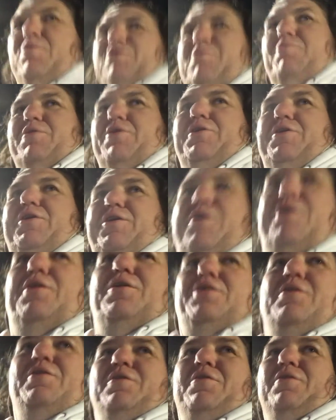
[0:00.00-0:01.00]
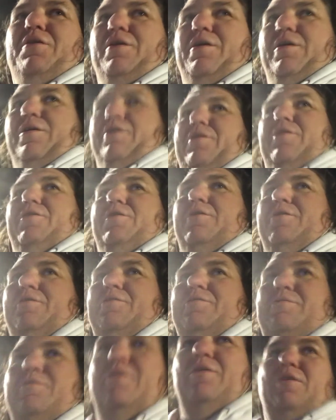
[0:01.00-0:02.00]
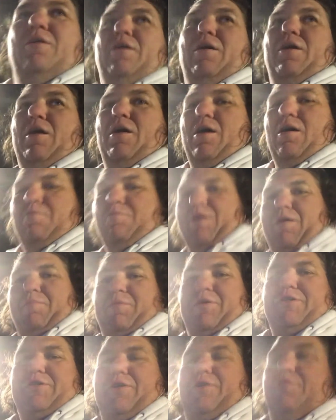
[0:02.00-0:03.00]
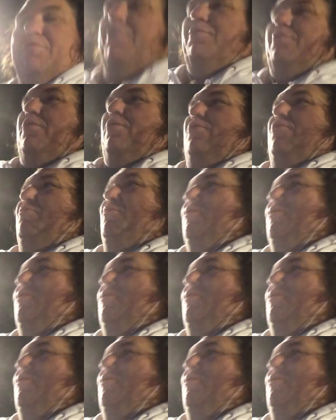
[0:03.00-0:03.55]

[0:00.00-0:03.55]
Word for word: about my day and. Uh, about myself a little